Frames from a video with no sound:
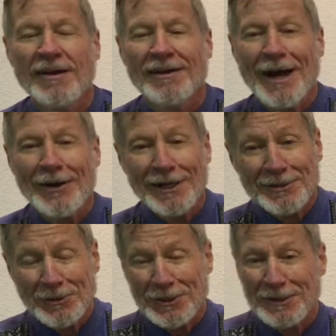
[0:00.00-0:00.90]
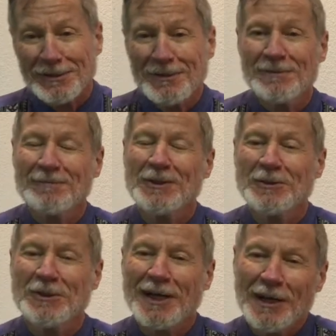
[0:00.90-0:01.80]
Now in Israel,
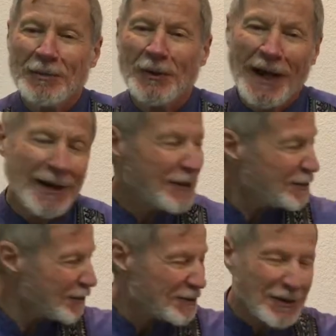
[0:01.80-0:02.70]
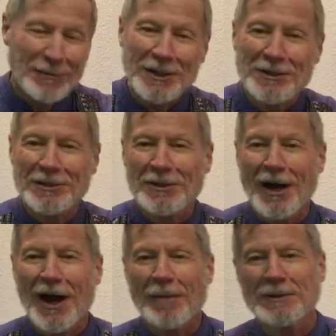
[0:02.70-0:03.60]
using Hebrew language, it's going to be just the
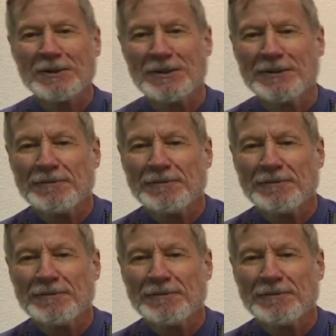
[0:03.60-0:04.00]
opposite.